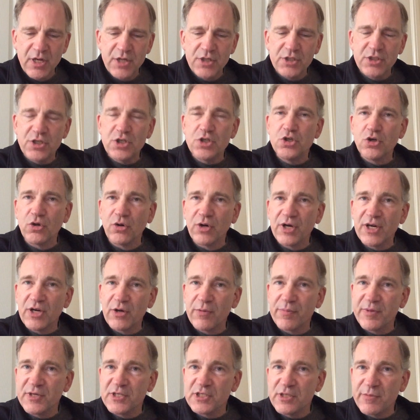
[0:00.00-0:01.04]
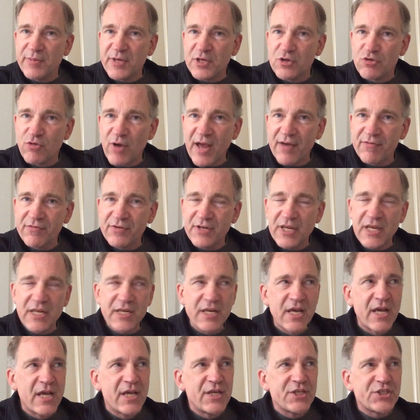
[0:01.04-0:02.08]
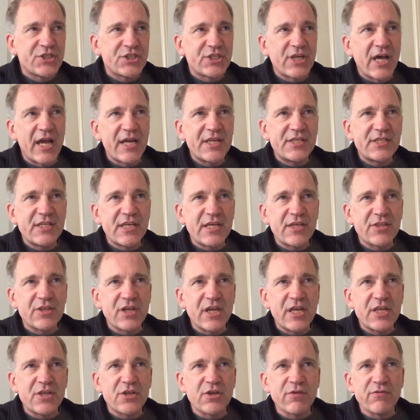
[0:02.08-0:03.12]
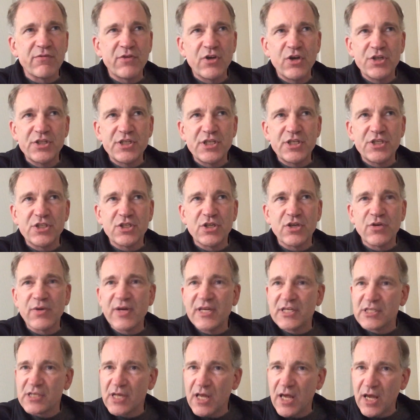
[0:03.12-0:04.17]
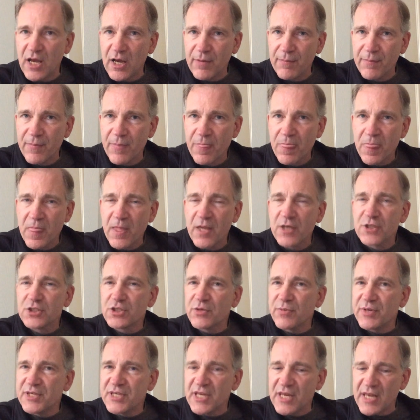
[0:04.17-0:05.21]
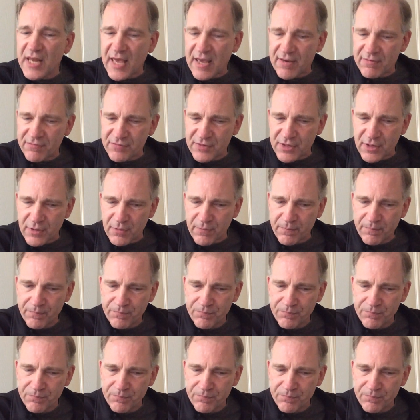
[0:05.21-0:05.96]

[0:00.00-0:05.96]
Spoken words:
to join up and to be drafted, citing that he'd converted to Islam, so he didn't have to.